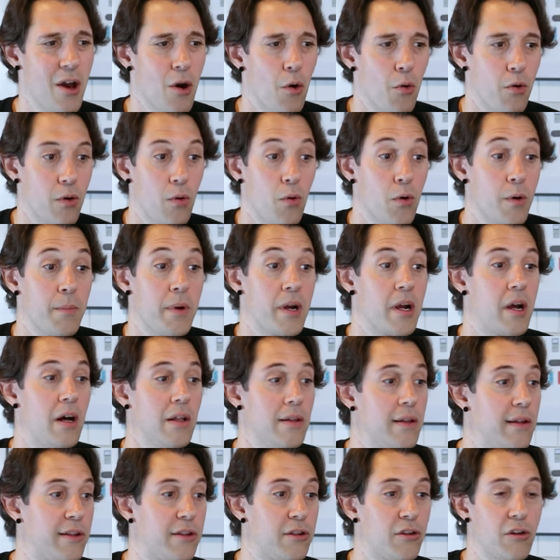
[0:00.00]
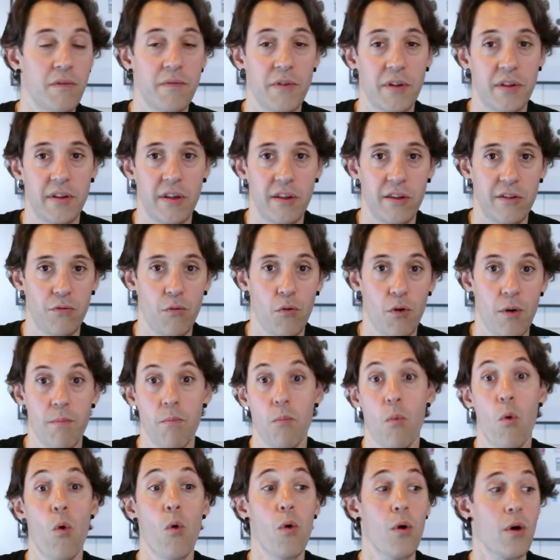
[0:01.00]
or McCullough's services were
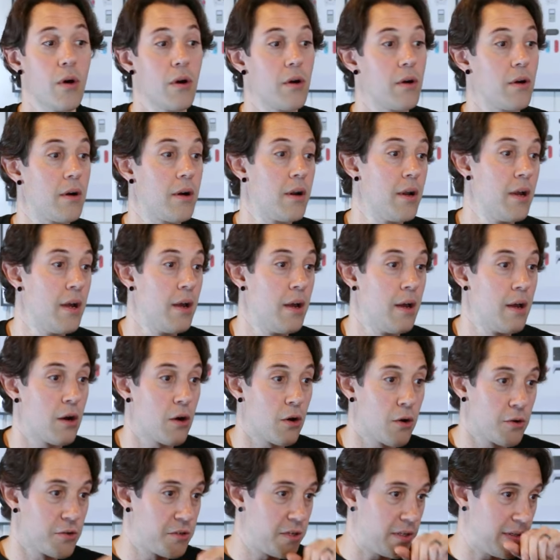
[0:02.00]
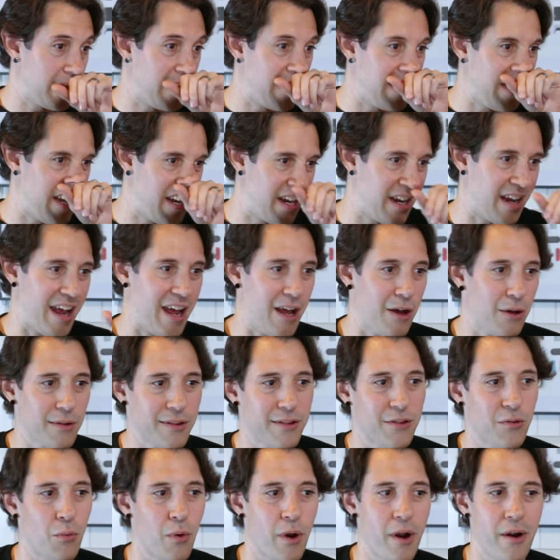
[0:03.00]
more urgently needed
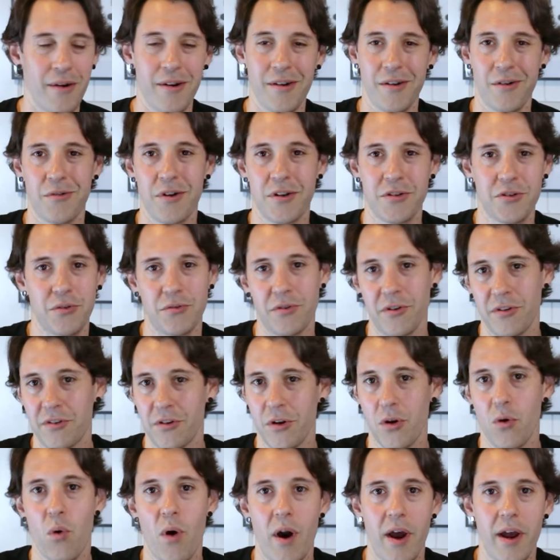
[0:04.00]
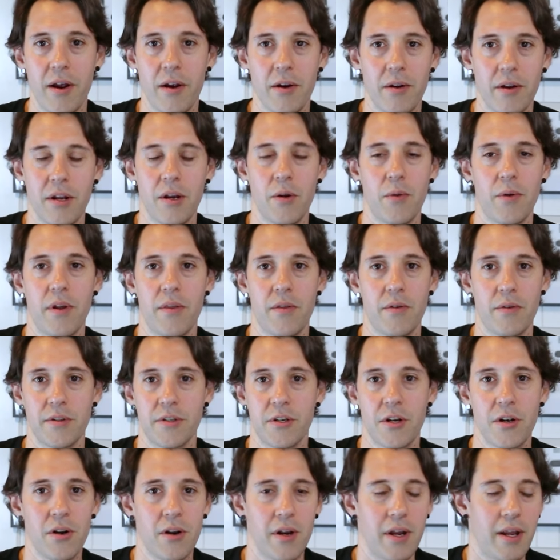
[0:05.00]
elsewhere, and Grusch will just acquire, another
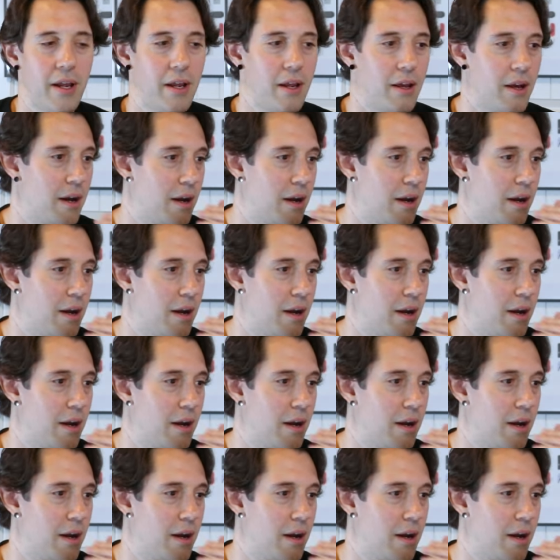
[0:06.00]
attorney.